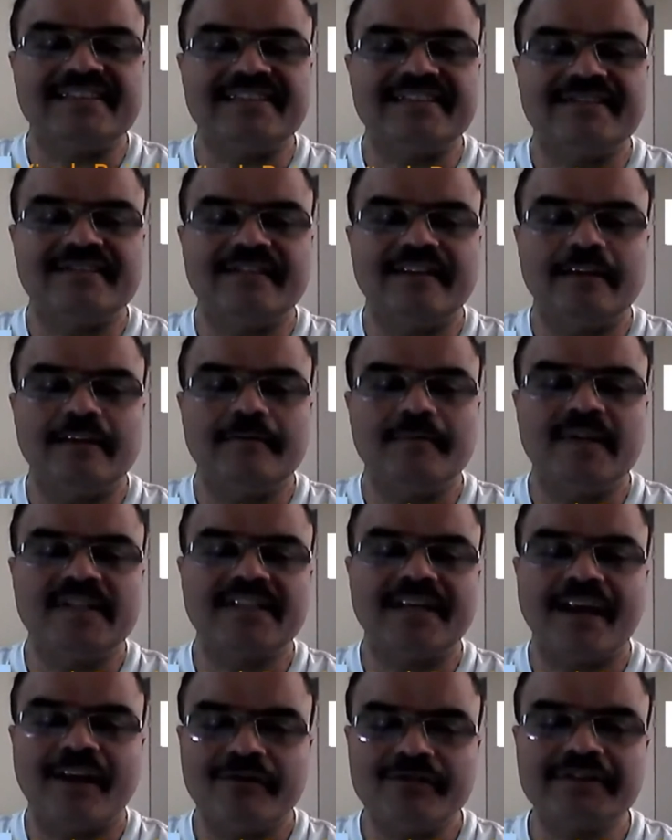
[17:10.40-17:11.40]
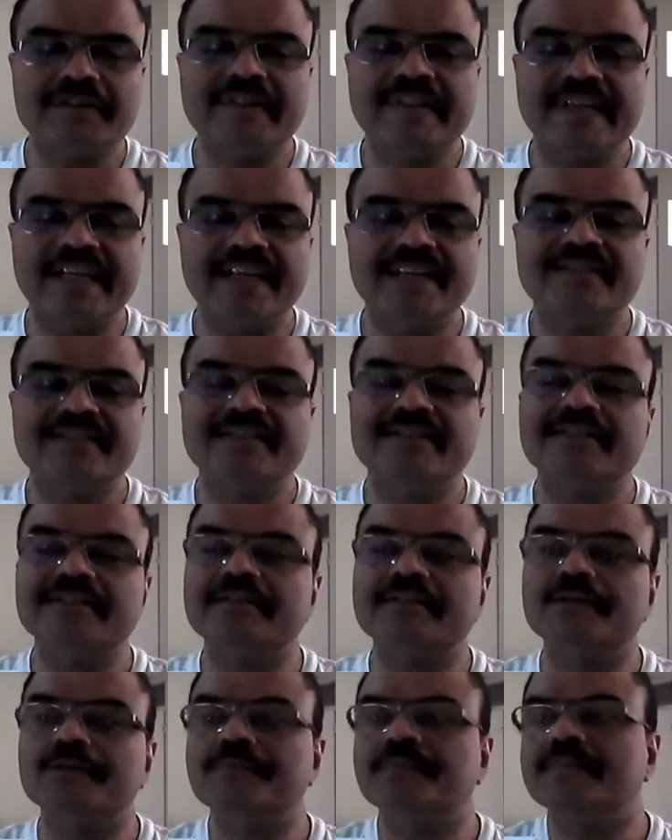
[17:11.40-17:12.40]
But how to create
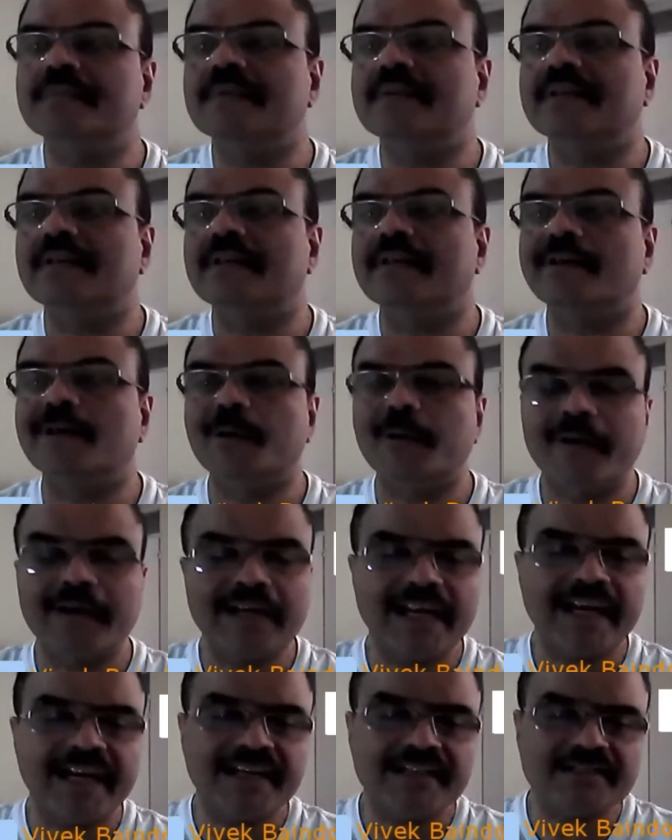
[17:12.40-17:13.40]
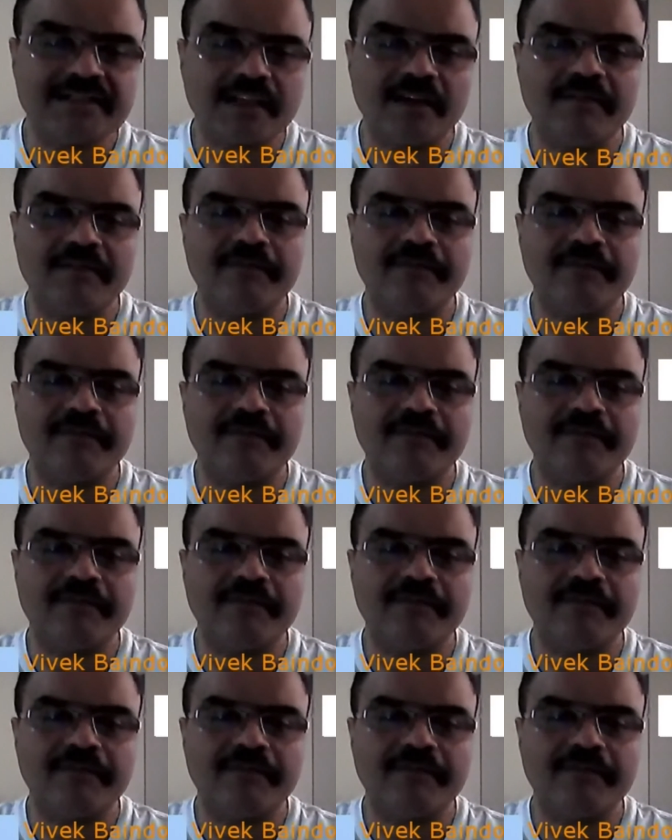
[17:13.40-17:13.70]
the overlay itself,